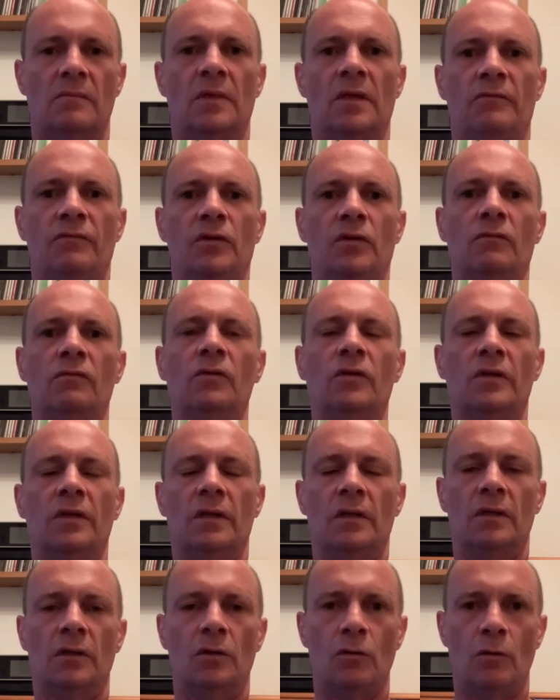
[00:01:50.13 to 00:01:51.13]
if you're
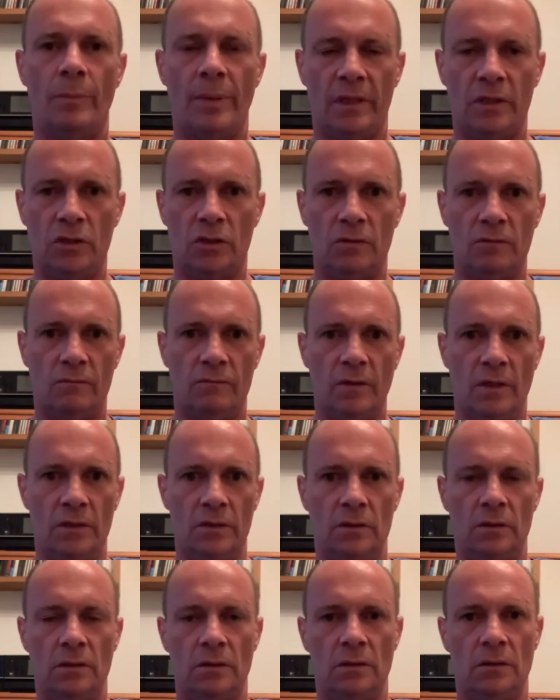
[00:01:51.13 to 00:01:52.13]
looking at your pension
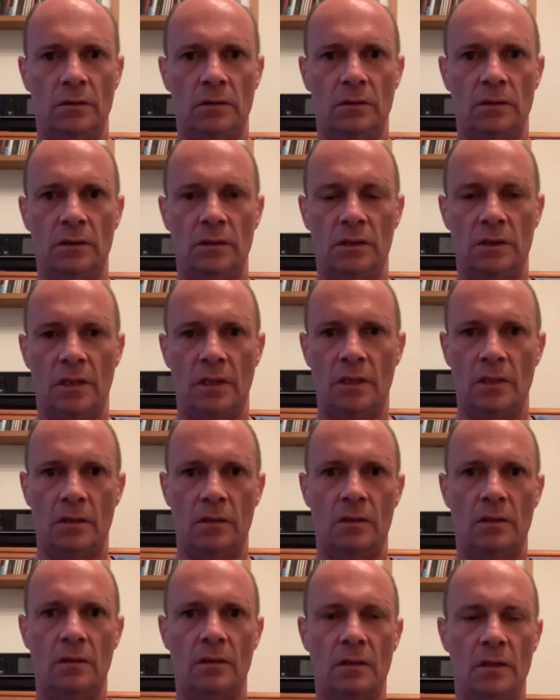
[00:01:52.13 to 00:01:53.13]
fund and you're
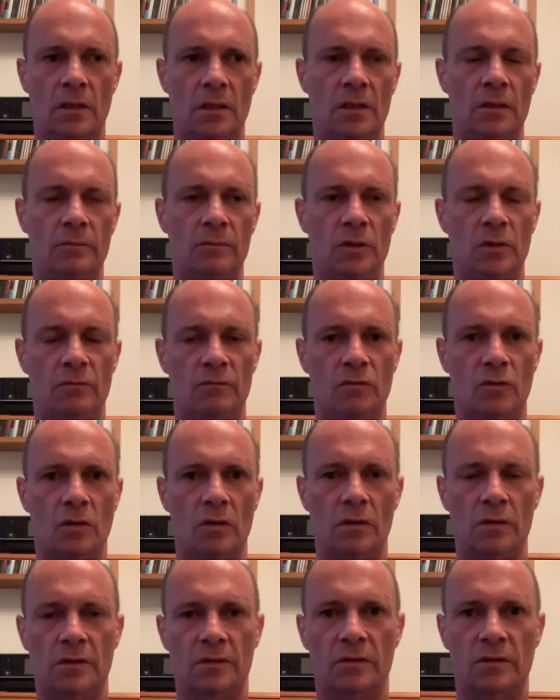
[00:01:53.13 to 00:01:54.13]
thinking
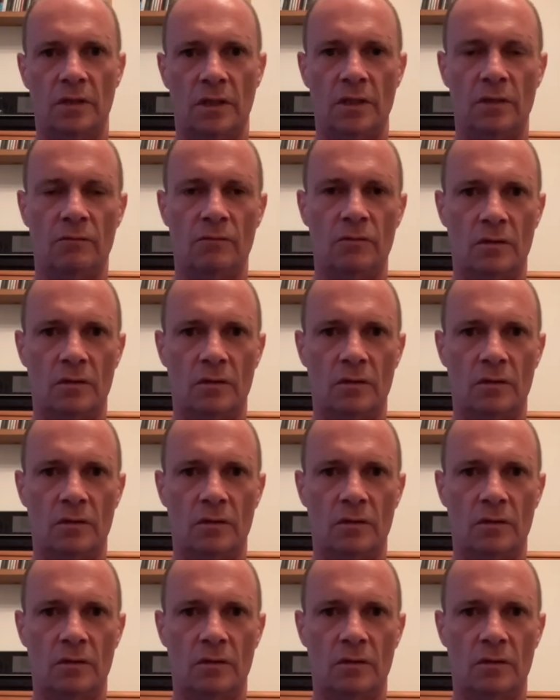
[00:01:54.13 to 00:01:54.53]
let's say